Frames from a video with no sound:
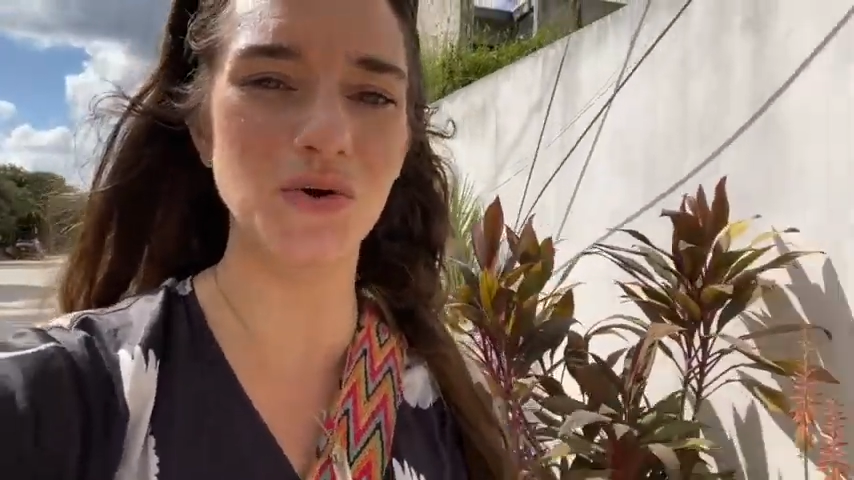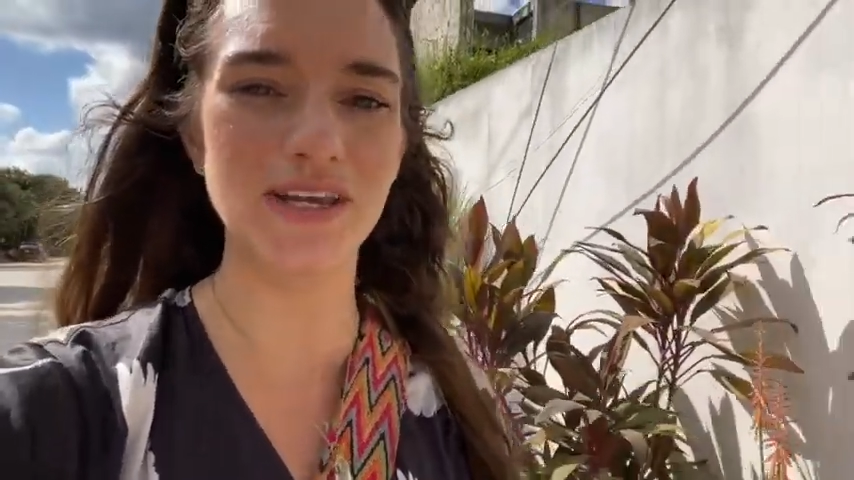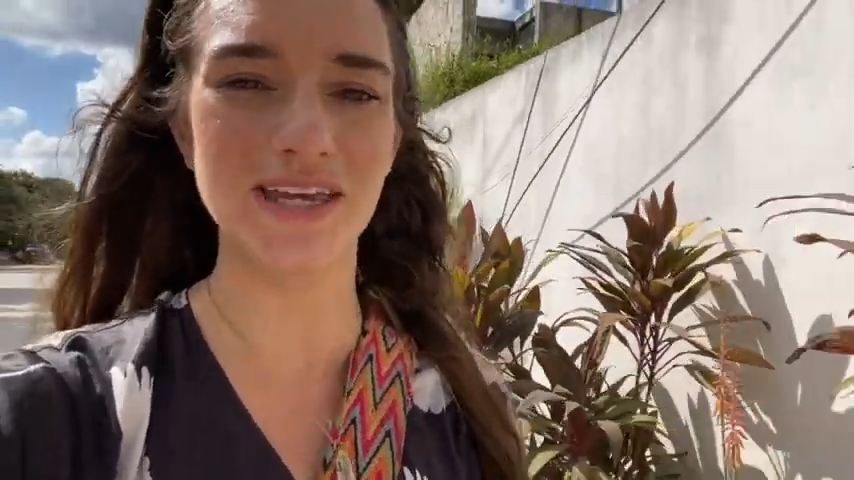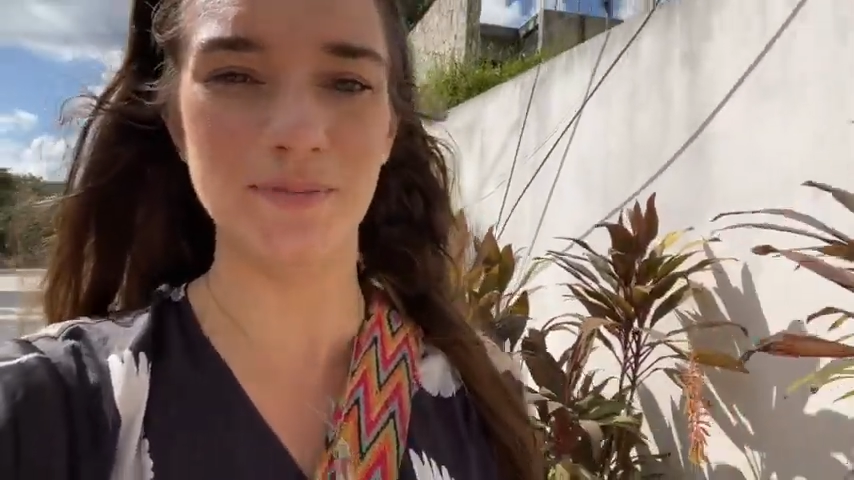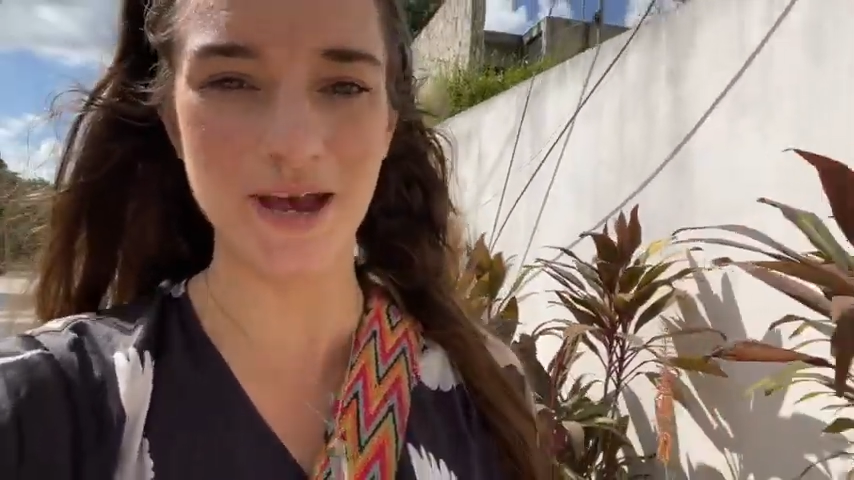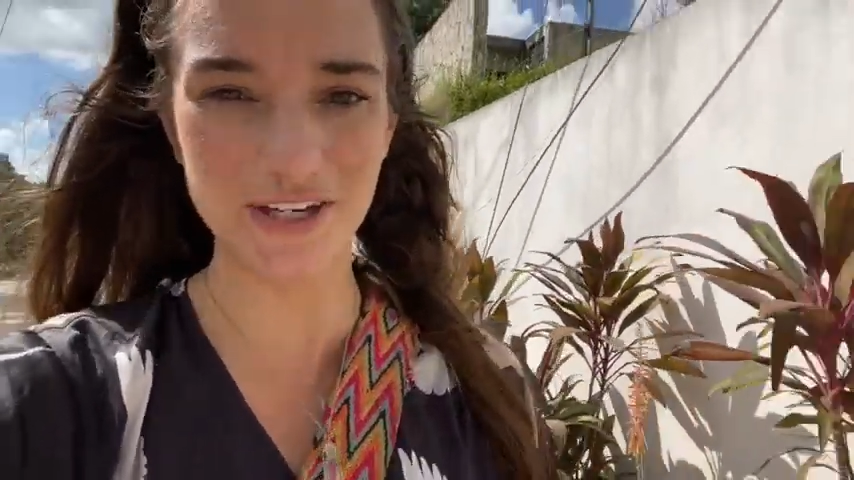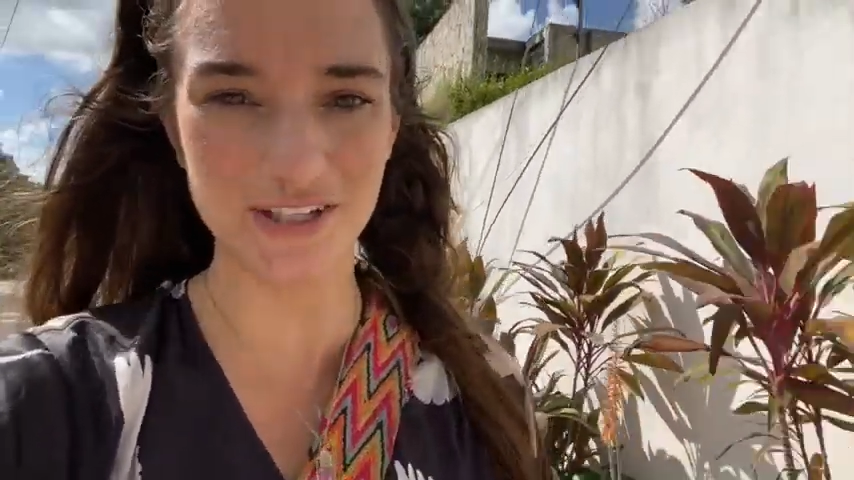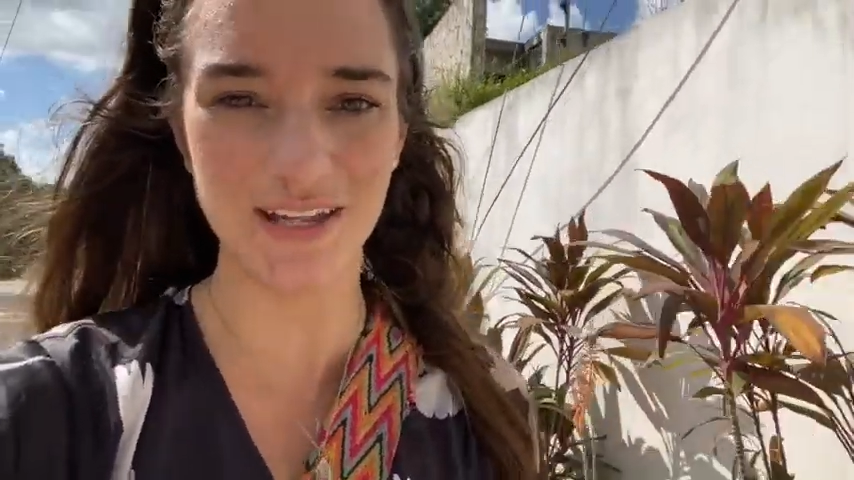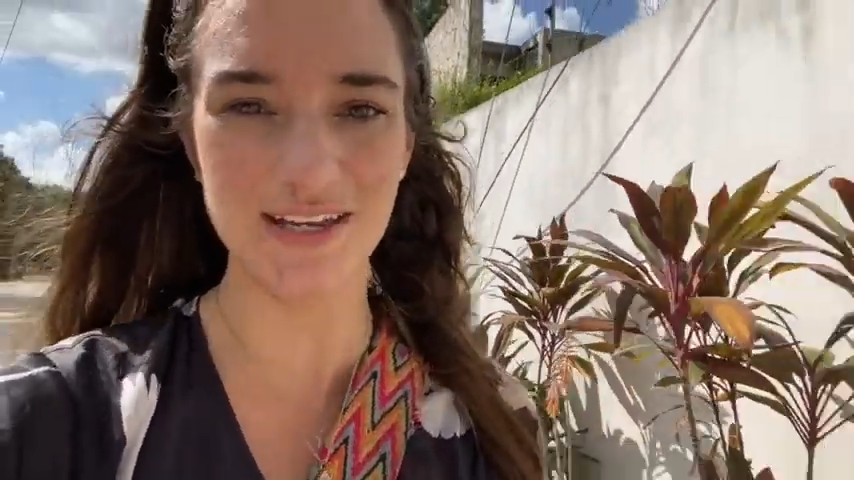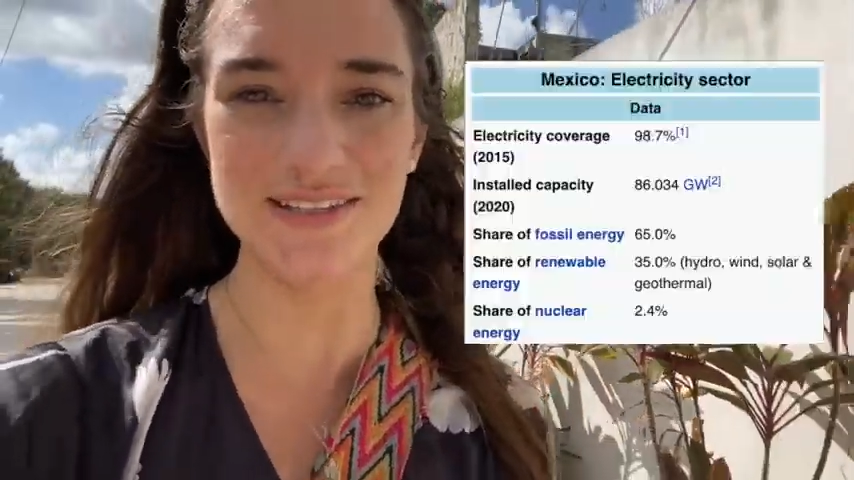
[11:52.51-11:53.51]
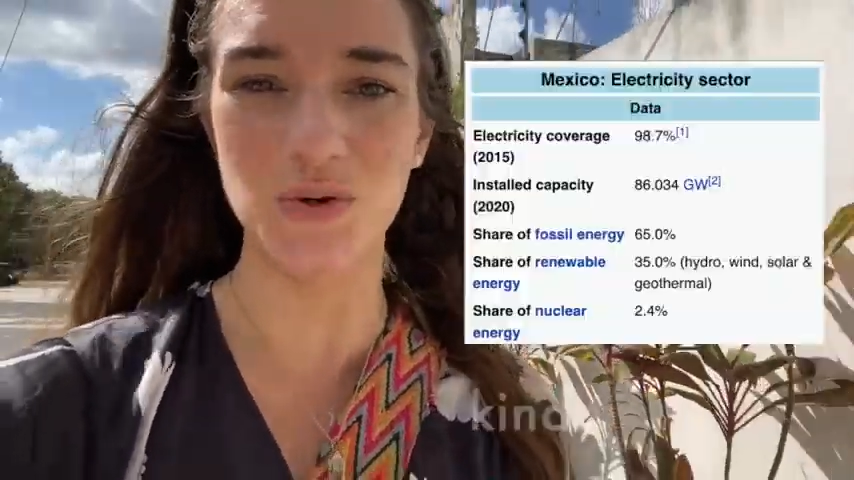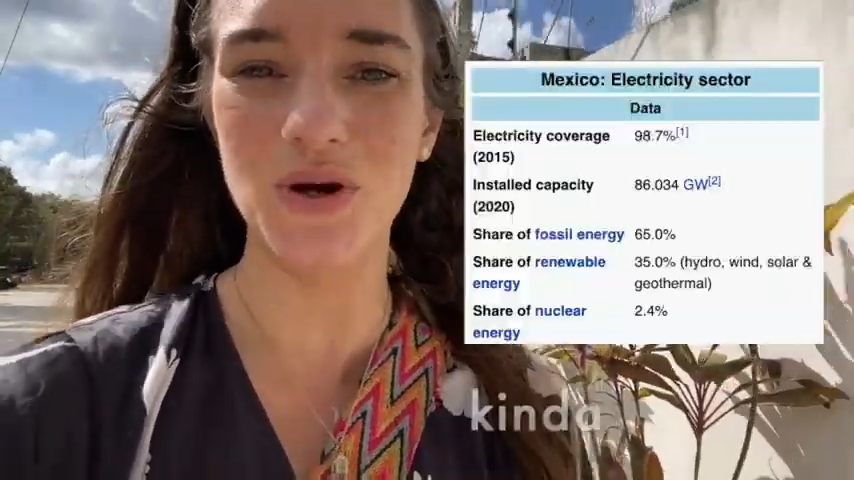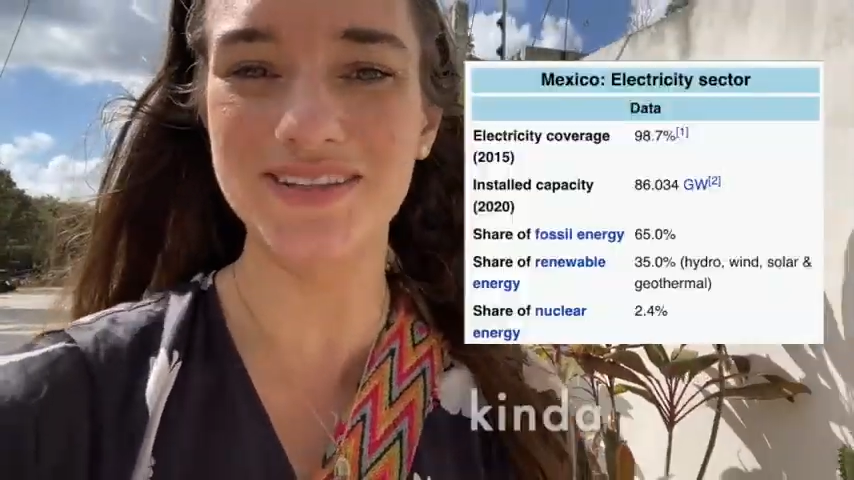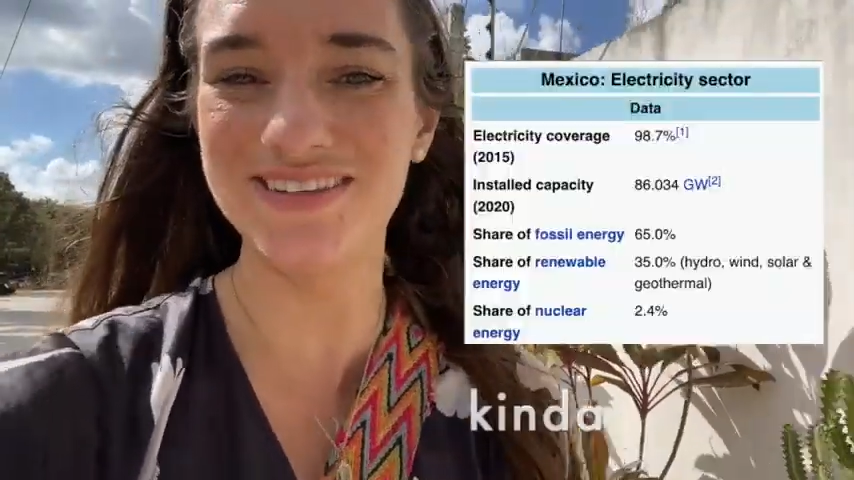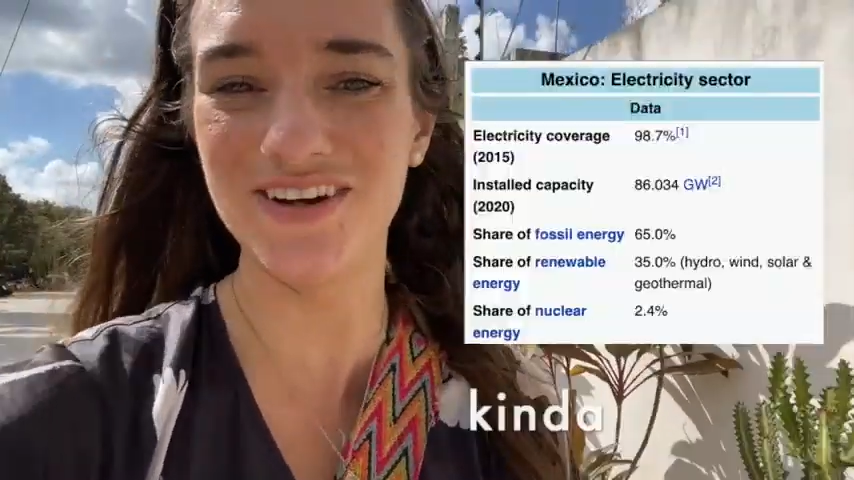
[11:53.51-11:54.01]
I can imagine that it's
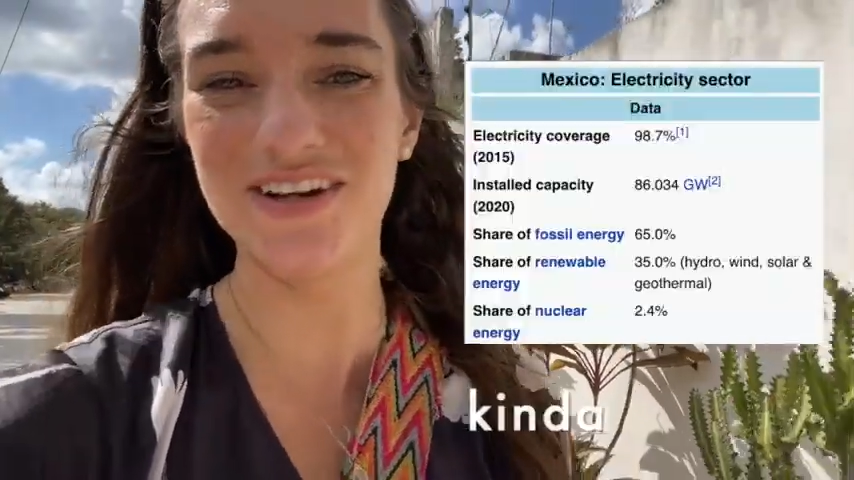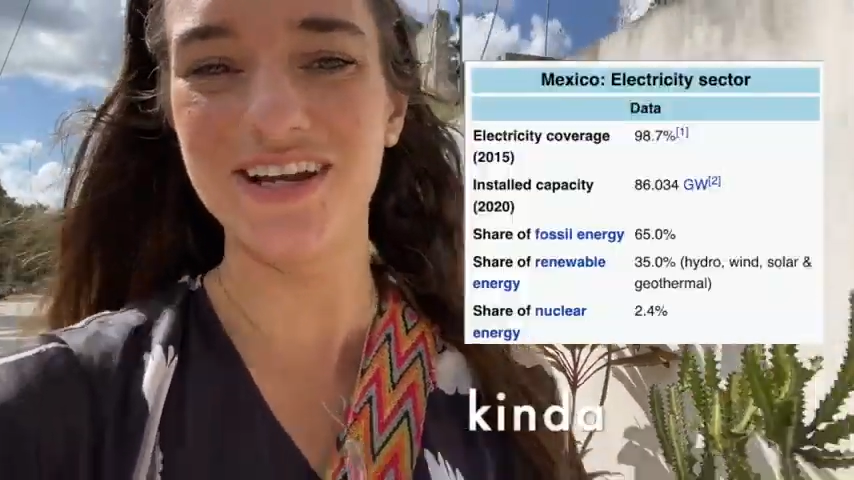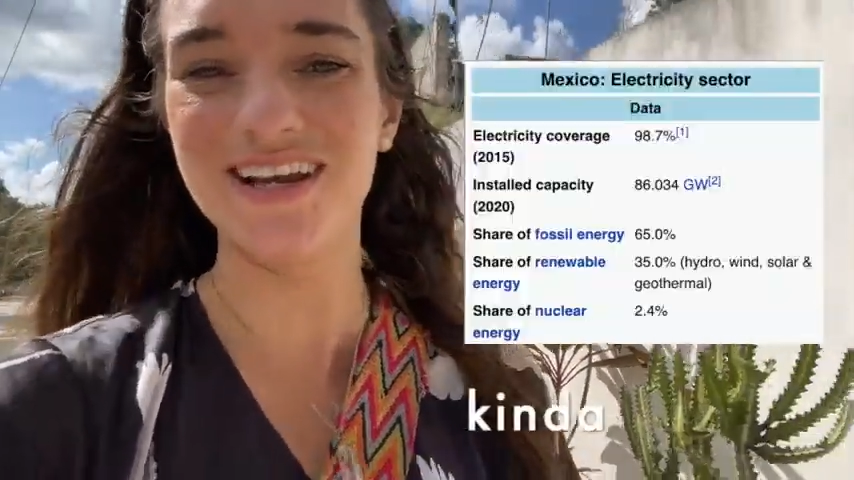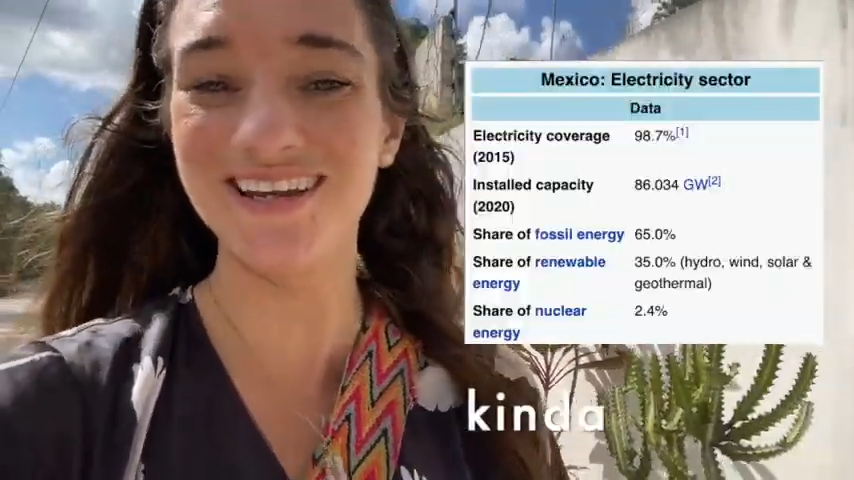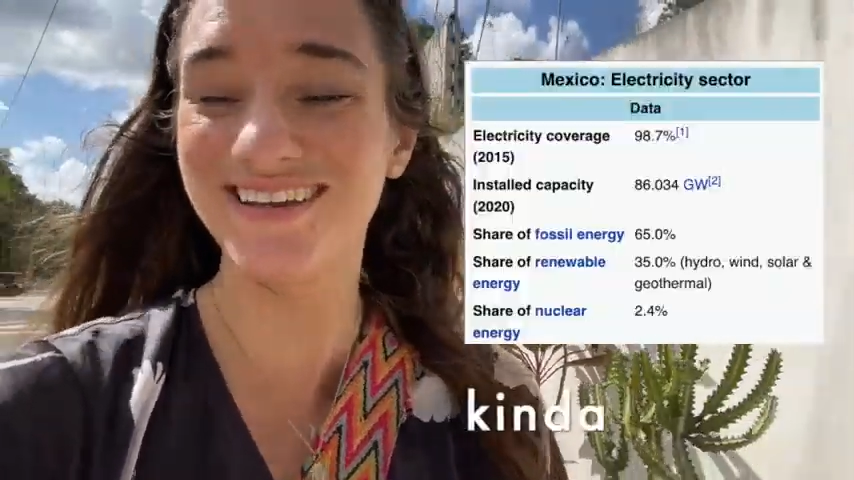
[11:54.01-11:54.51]
quite dirty.